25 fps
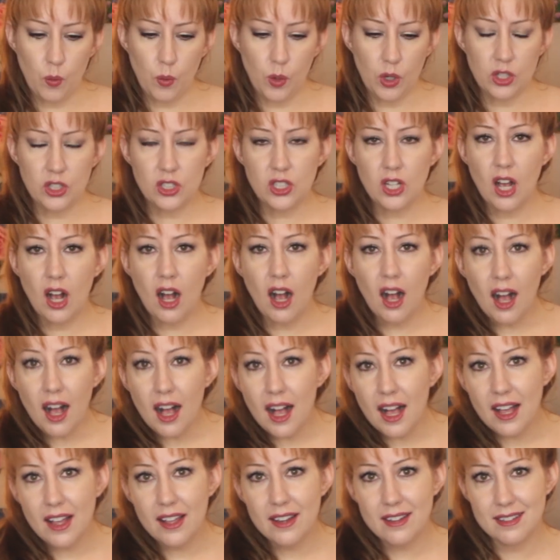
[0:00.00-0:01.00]
we're
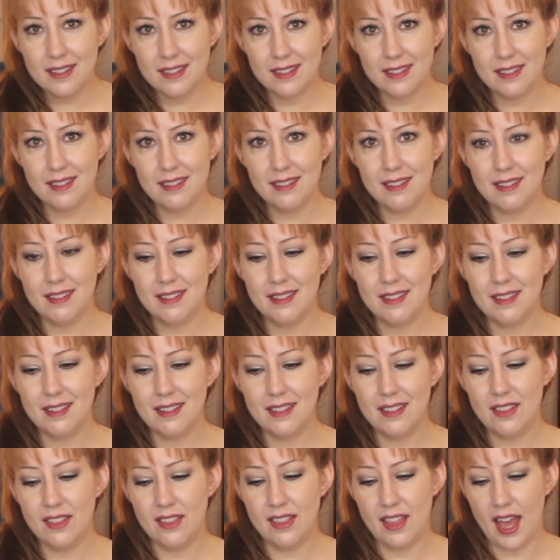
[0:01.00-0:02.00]
taught
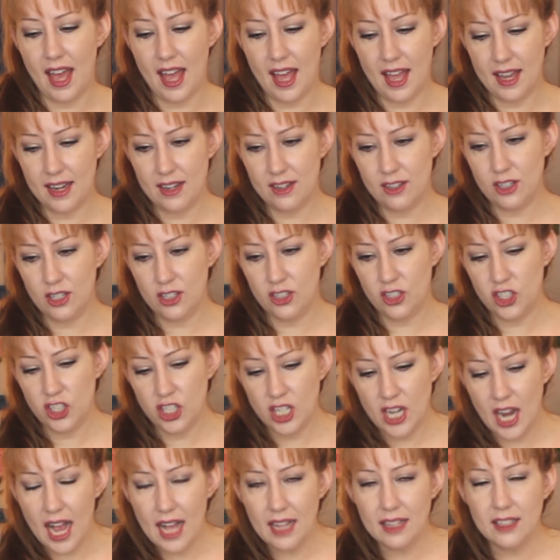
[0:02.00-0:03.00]
that to
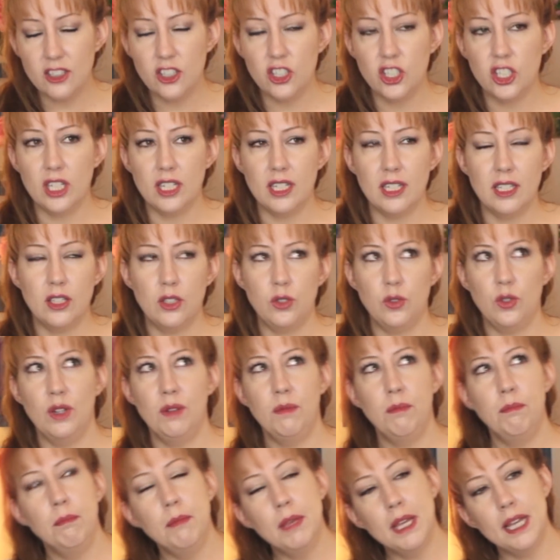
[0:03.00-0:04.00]
challenge it is to
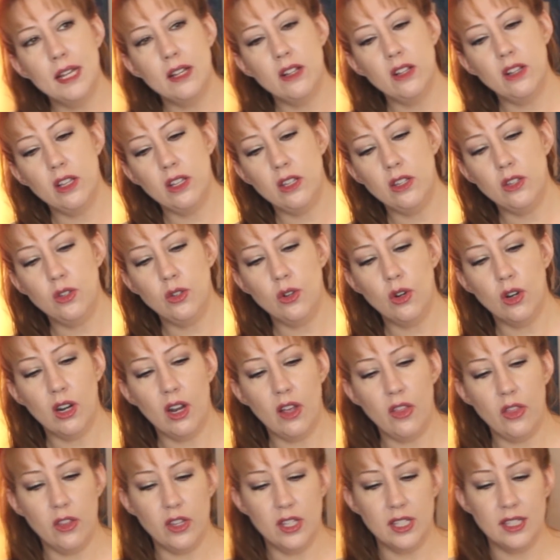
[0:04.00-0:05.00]
admit that you're
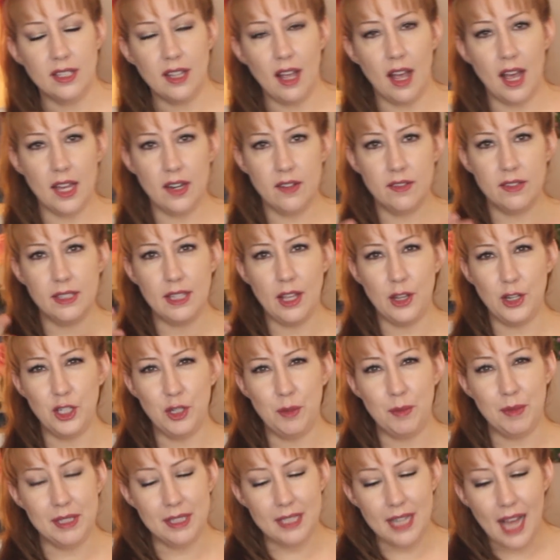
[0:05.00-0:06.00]
on the side of
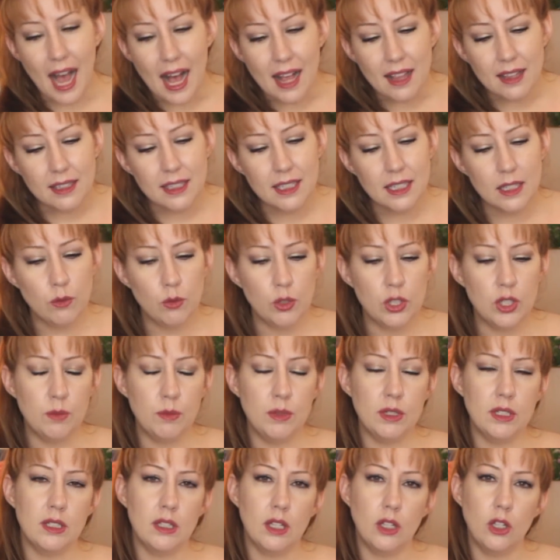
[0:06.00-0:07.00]
sentimentality, which
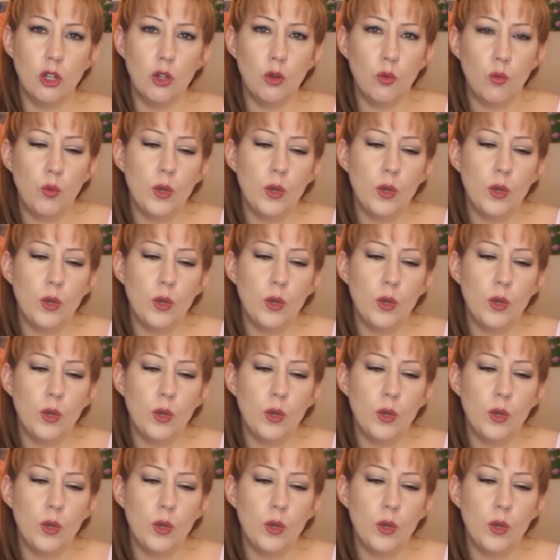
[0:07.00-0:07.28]
means that you're